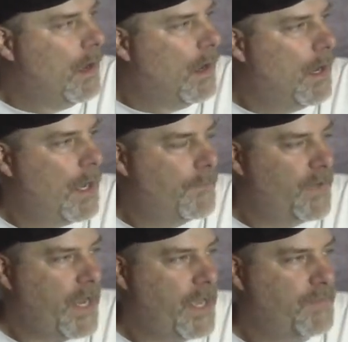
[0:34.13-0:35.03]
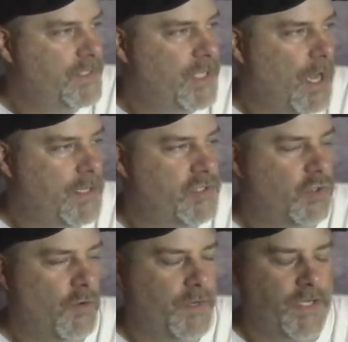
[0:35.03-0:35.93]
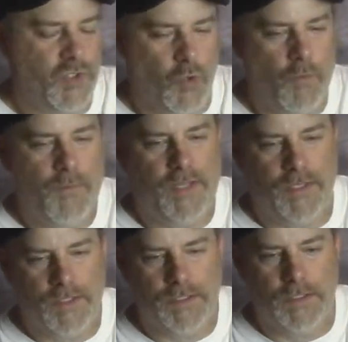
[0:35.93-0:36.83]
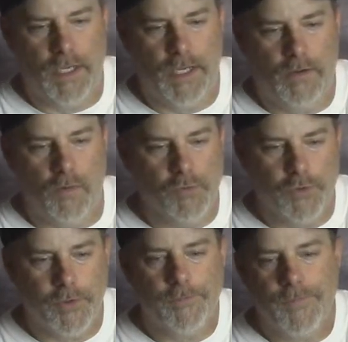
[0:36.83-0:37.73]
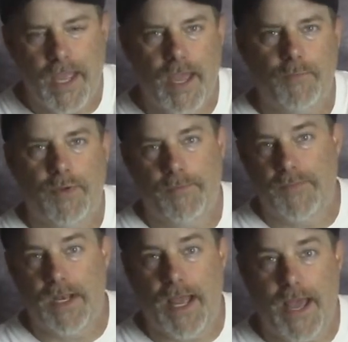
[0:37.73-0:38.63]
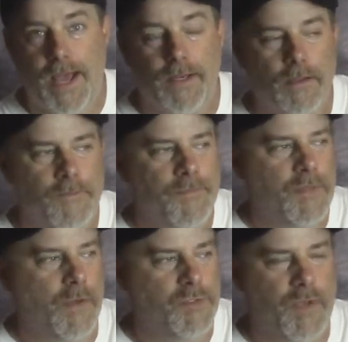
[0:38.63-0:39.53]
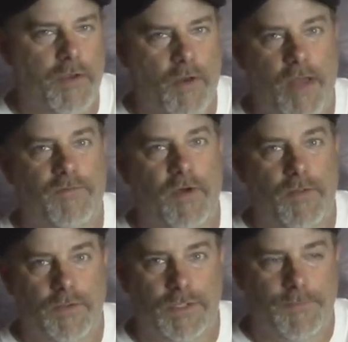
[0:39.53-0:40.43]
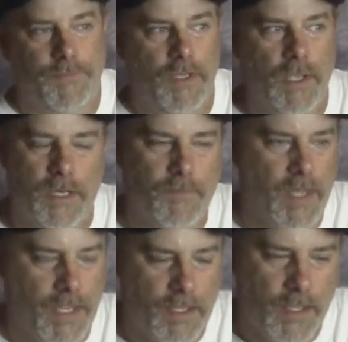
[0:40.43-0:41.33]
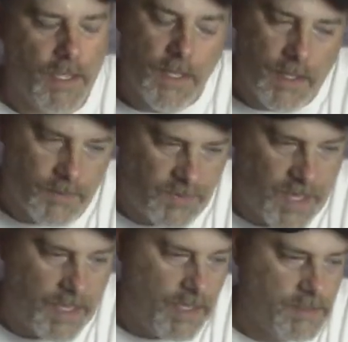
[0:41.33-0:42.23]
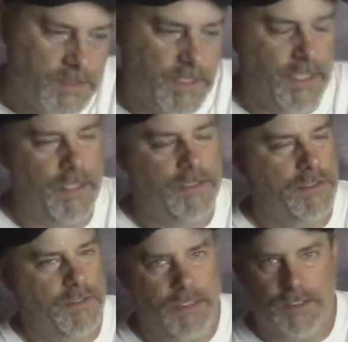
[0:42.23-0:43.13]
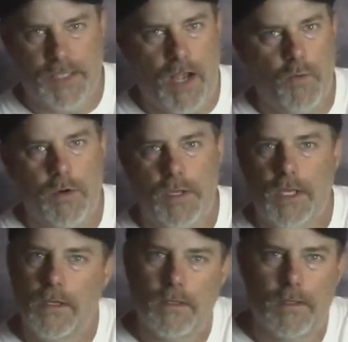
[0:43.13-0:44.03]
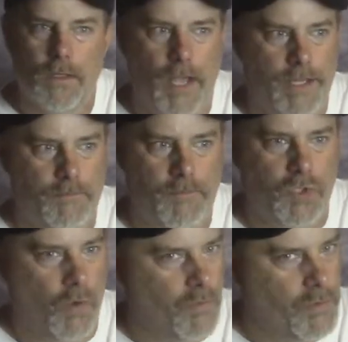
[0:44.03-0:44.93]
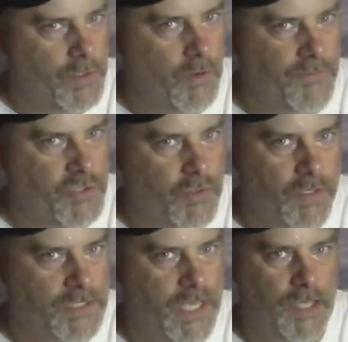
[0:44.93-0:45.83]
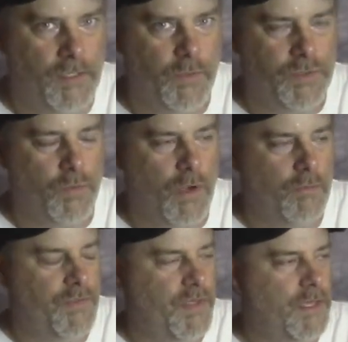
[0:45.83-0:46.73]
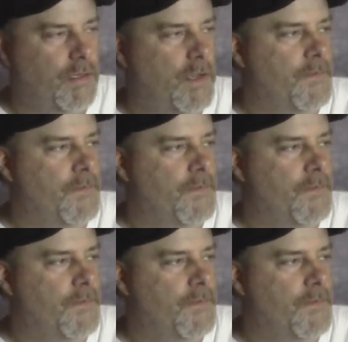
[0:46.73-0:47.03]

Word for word: Um, but I had been talking to him, and I told him about this uh, older amp that I had that was my grandfather's. And I'm like, the thing is, is it's not working. I don't really know for sure exactly what's wrong with it.